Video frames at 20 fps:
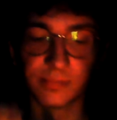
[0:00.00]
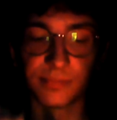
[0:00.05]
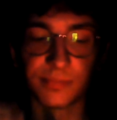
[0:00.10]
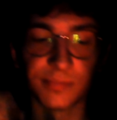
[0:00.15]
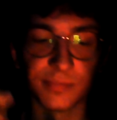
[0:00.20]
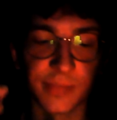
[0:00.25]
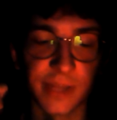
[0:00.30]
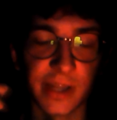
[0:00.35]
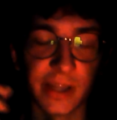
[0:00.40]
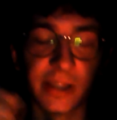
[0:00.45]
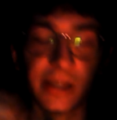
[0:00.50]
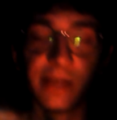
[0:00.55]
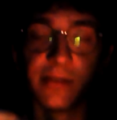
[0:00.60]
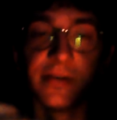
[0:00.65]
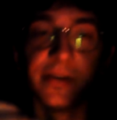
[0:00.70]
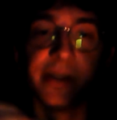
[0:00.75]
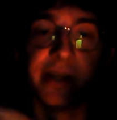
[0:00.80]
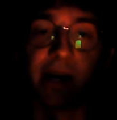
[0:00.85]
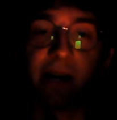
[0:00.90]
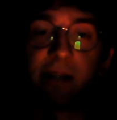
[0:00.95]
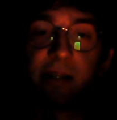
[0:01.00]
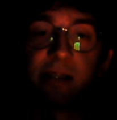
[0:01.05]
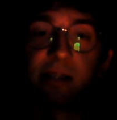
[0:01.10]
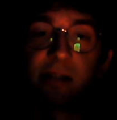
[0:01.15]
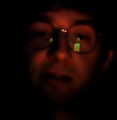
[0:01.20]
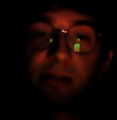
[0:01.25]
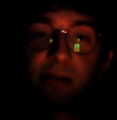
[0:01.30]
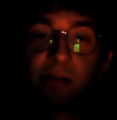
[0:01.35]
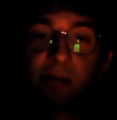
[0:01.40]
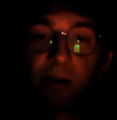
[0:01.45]
the
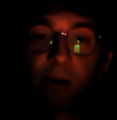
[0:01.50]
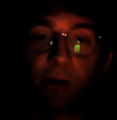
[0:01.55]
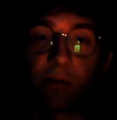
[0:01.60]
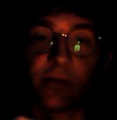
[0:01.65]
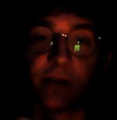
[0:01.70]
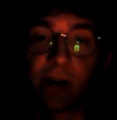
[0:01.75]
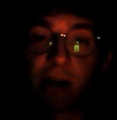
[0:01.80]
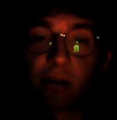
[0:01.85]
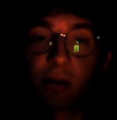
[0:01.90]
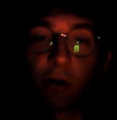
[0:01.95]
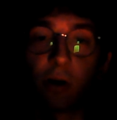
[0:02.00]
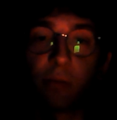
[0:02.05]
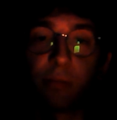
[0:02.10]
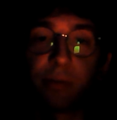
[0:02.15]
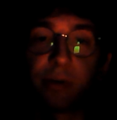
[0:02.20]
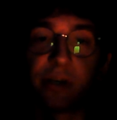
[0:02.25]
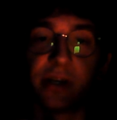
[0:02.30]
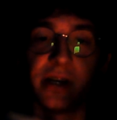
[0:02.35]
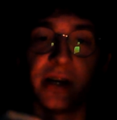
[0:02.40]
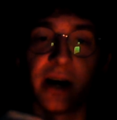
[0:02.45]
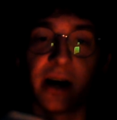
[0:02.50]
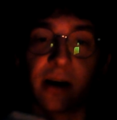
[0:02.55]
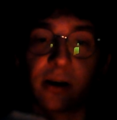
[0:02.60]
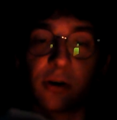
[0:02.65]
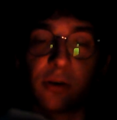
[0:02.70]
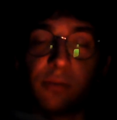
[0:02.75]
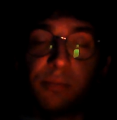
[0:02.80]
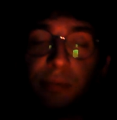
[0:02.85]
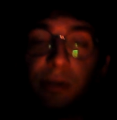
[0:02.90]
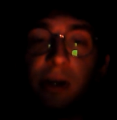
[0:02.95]
dividends of that company are
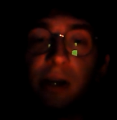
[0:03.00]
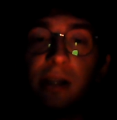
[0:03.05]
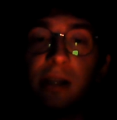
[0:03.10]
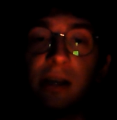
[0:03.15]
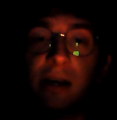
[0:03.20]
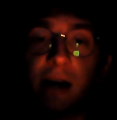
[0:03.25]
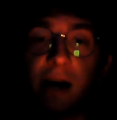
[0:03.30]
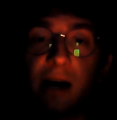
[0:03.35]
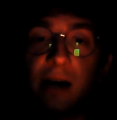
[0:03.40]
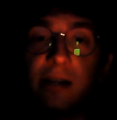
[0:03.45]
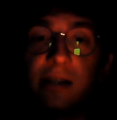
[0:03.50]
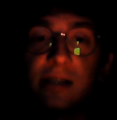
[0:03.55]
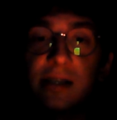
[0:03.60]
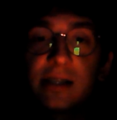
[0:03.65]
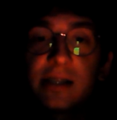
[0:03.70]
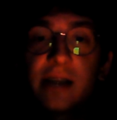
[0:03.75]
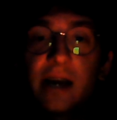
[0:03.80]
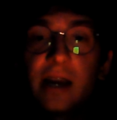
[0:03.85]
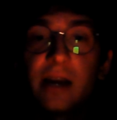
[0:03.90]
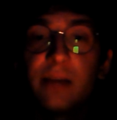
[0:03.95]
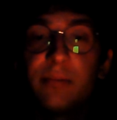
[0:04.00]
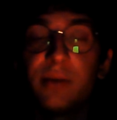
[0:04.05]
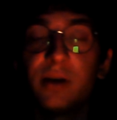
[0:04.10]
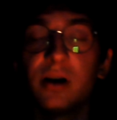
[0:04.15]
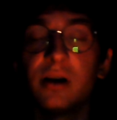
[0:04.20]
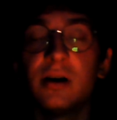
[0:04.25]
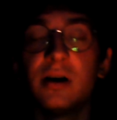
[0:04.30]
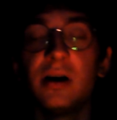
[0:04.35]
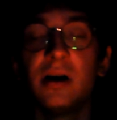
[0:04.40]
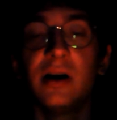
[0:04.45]
completely
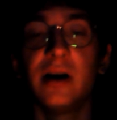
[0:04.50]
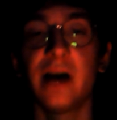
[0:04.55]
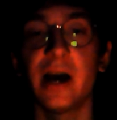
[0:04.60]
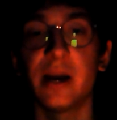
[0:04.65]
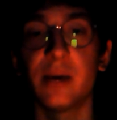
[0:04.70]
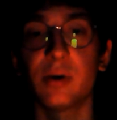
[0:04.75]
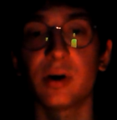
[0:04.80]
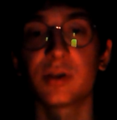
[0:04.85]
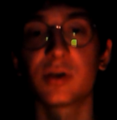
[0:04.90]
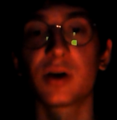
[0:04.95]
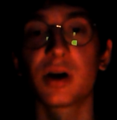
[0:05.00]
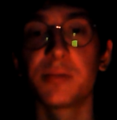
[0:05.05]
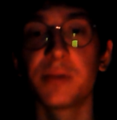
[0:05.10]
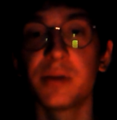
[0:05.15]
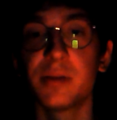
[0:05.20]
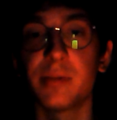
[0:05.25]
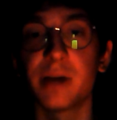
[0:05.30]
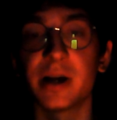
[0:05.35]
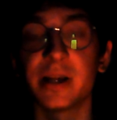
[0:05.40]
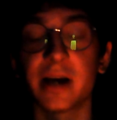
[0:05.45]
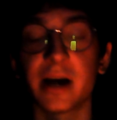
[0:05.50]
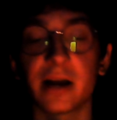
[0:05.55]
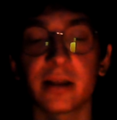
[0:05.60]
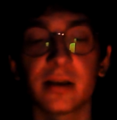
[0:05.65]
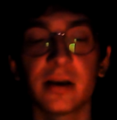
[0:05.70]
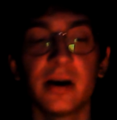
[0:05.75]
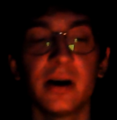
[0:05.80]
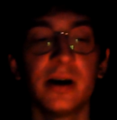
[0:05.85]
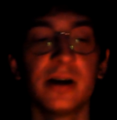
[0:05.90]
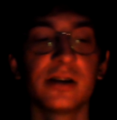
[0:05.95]
unsustainable. And what do I mean by that?
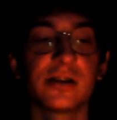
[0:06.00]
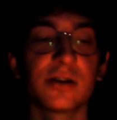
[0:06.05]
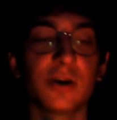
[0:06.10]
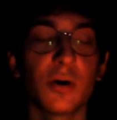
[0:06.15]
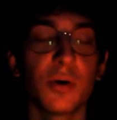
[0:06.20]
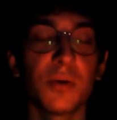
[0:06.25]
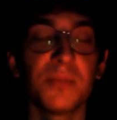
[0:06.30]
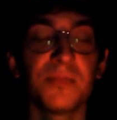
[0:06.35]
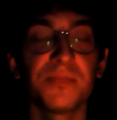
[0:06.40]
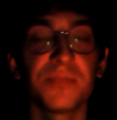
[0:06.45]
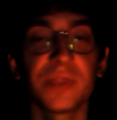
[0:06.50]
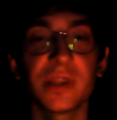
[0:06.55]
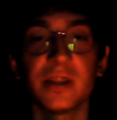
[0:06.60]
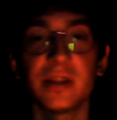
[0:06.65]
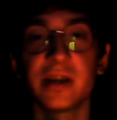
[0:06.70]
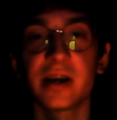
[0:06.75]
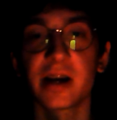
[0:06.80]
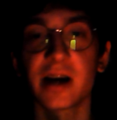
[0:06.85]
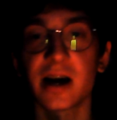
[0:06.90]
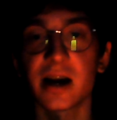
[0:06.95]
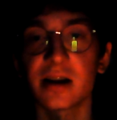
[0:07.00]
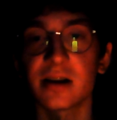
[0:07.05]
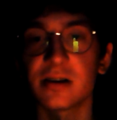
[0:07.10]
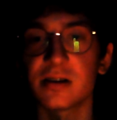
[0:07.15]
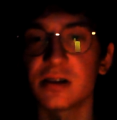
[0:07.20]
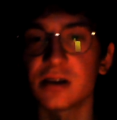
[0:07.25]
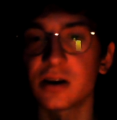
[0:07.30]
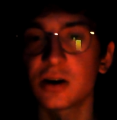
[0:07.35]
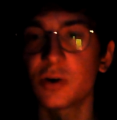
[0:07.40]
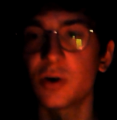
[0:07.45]
So there are
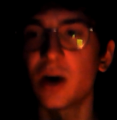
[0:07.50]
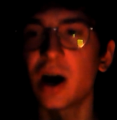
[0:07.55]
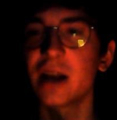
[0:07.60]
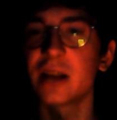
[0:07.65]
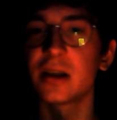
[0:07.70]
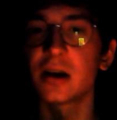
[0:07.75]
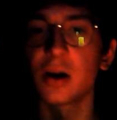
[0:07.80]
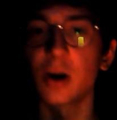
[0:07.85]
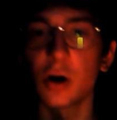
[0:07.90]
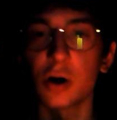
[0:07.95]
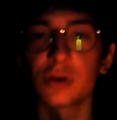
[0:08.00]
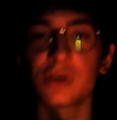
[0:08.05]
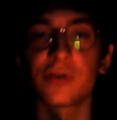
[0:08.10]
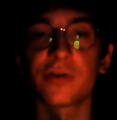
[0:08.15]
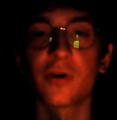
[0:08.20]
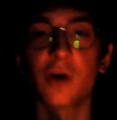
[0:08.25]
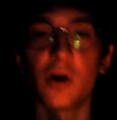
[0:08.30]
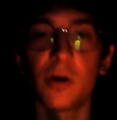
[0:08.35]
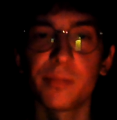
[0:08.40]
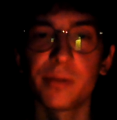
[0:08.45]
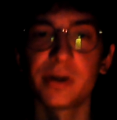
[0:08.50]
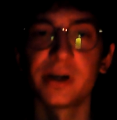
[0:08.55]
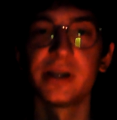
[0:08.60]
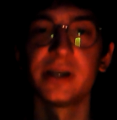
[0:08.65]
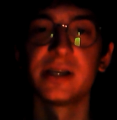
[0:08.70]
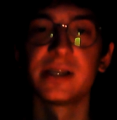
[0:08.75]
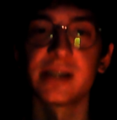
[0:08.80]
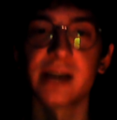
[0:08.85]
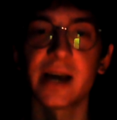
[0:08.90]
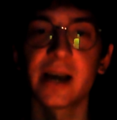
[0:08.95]
quite a lot of
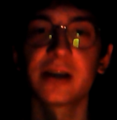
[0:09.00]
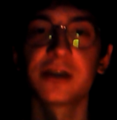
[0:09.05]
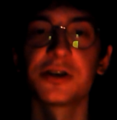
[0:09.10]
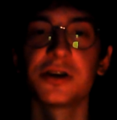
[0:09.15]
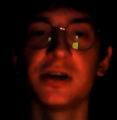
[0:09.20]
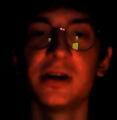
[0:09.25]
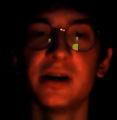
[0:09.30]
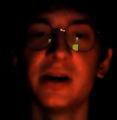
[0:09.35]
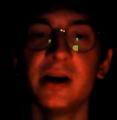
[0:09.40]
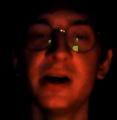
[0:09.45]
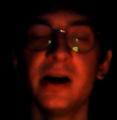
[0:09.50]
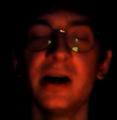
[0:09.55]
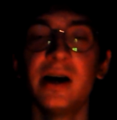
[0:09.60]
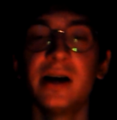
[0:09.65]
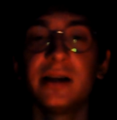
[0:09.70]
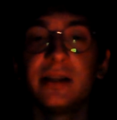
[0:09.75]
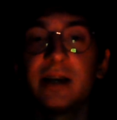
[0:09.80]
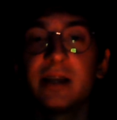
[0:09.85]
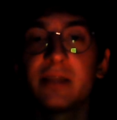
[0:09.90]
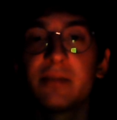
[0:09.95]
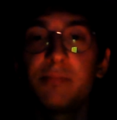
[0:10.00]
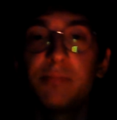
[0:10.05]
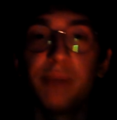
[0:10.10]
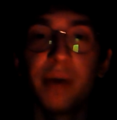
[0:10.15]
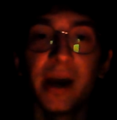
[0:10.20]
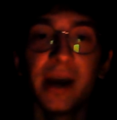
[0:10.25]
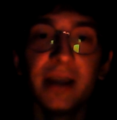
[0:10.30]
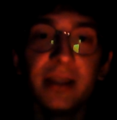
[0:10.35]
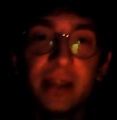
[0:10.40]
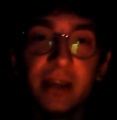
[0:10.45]
companies actually that
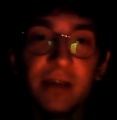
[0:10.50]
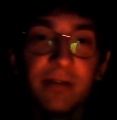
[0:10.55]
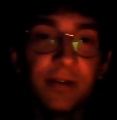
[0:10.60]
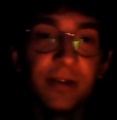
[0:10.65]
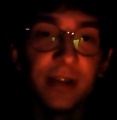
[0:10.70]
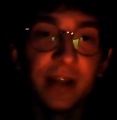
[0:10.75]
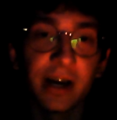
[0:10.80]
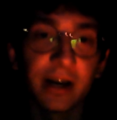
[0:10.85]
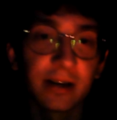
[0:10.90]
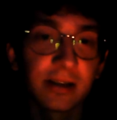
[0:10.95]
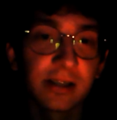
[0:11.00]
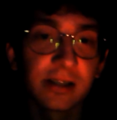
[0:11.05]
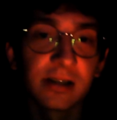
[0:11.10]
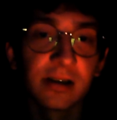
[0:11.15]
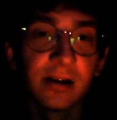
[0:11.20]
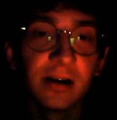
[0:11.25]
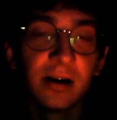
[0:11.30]
pay dividends,